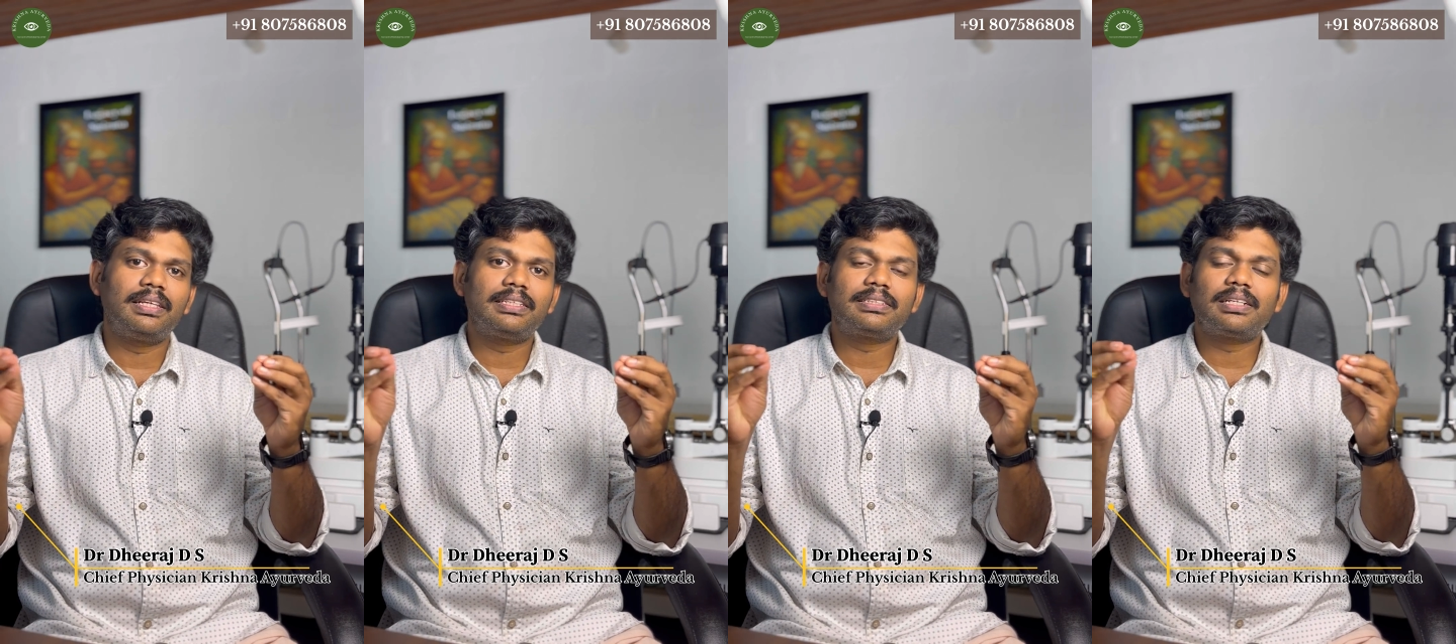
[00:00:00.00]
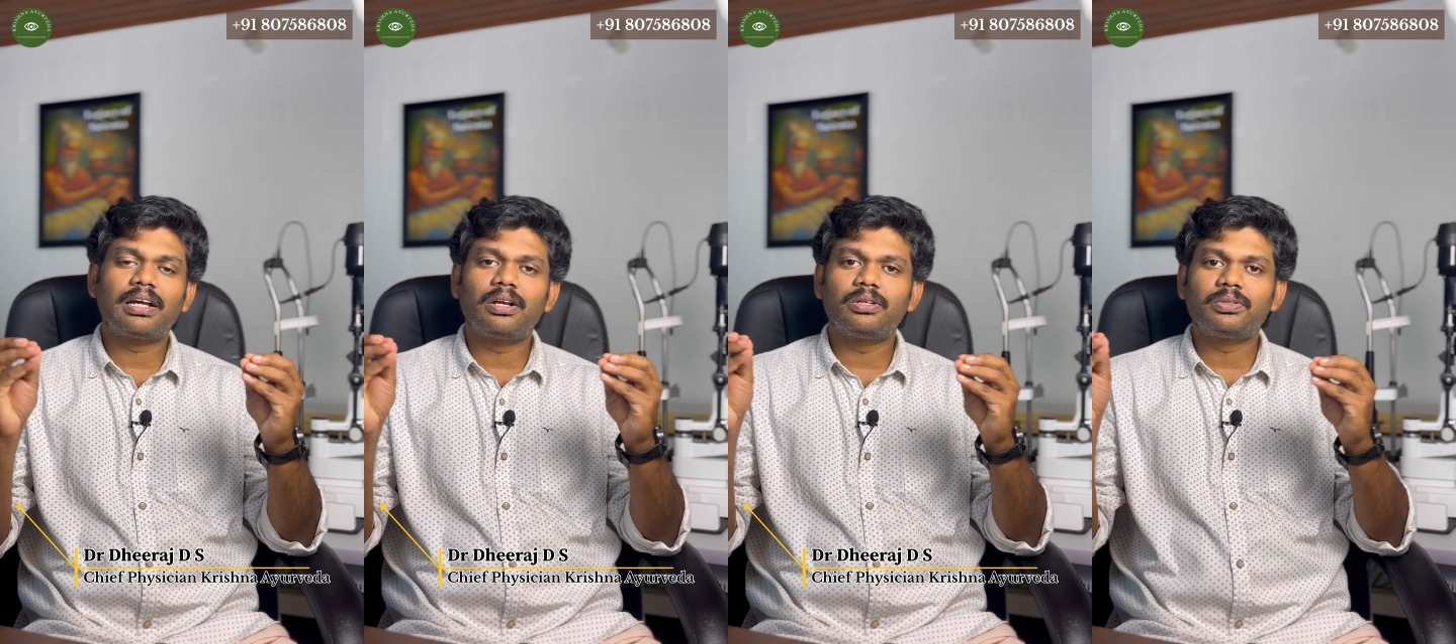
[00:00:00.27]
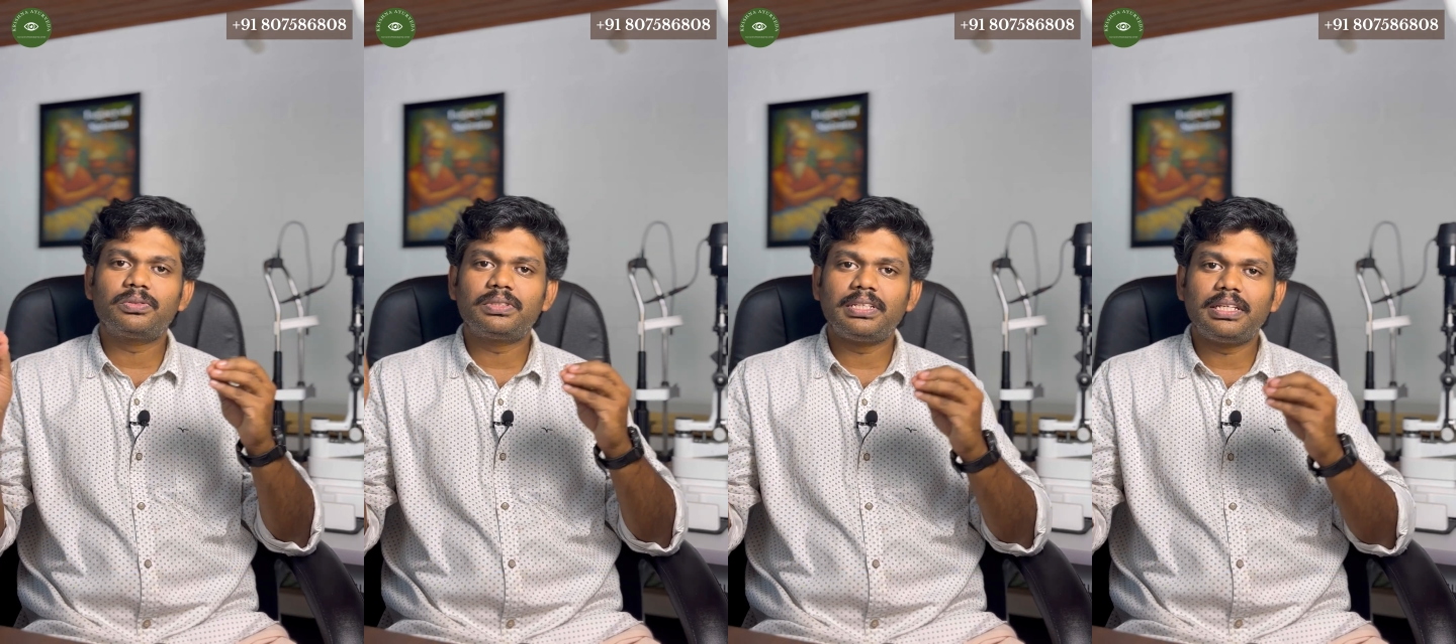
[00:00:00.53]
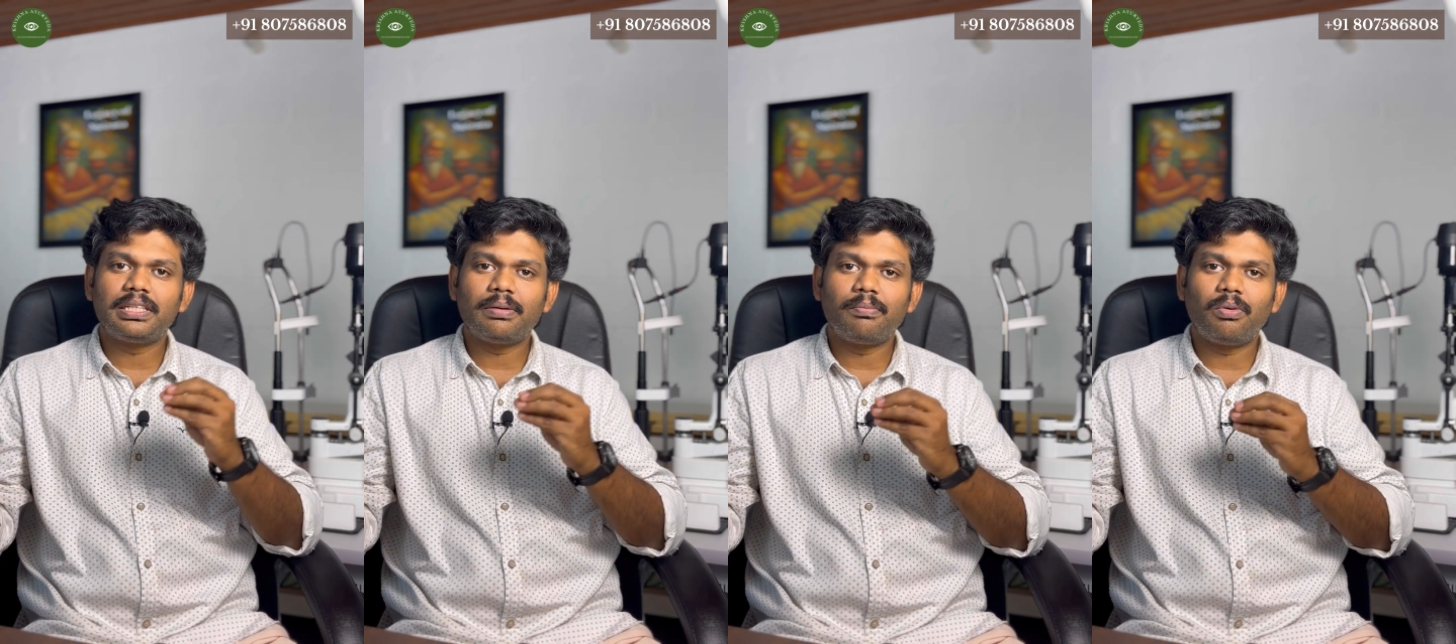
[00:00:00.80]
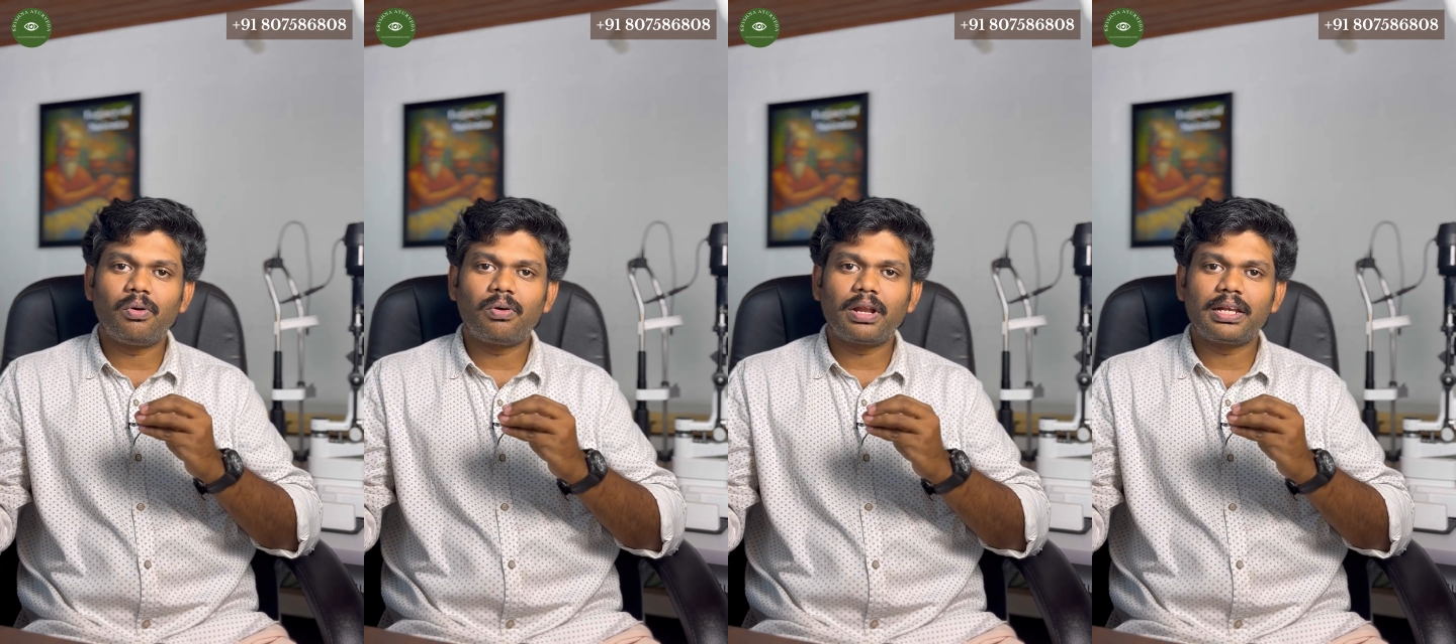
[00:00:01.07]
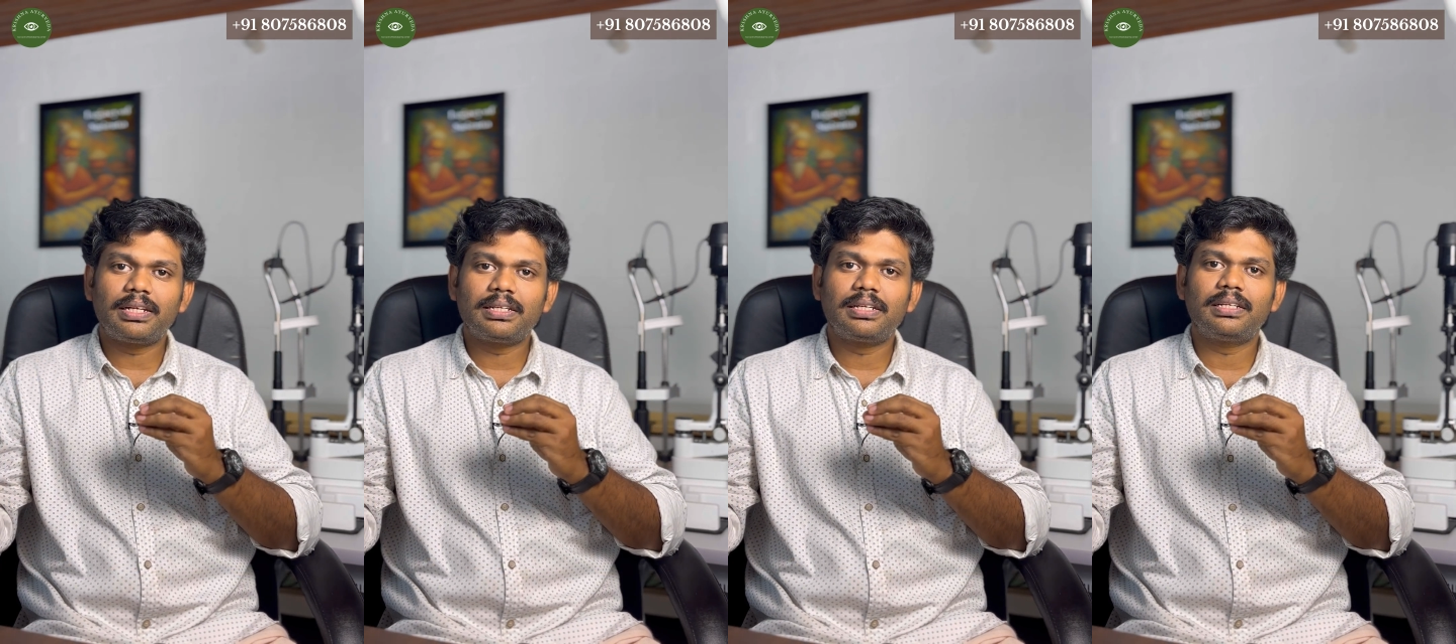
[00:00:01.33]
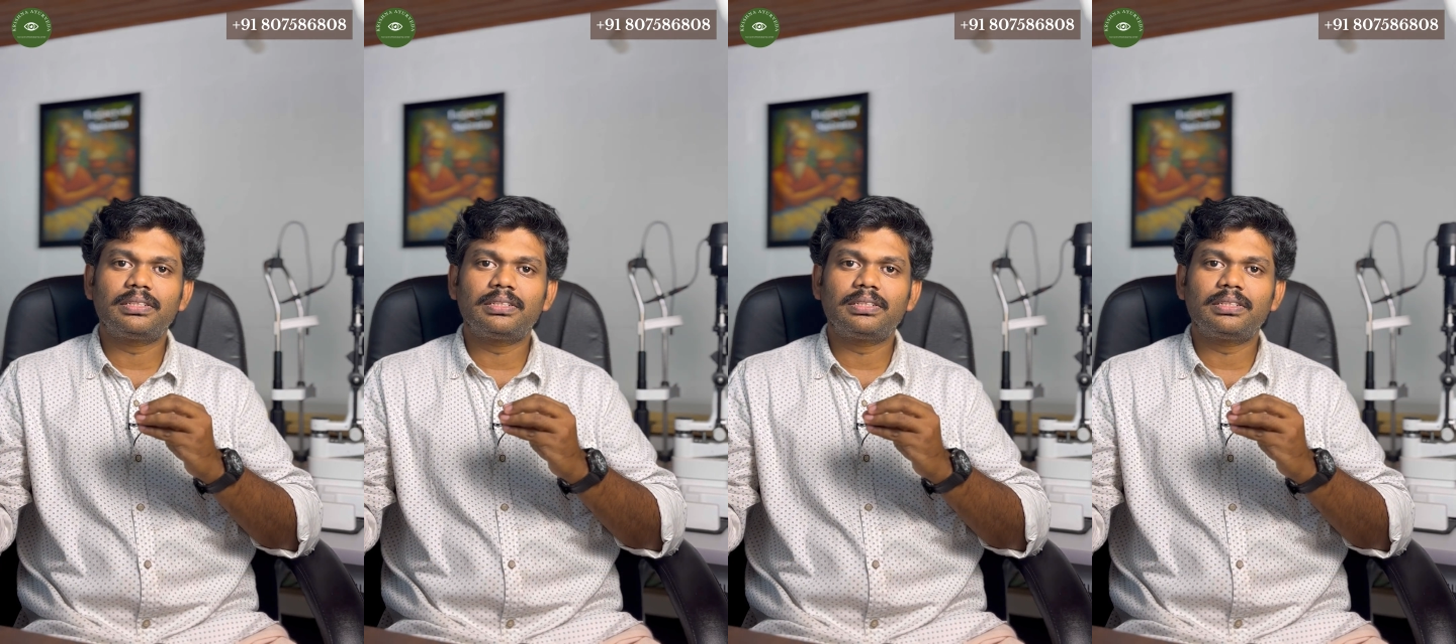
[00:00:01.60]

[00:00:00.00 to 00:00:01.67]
they struggle to see the board at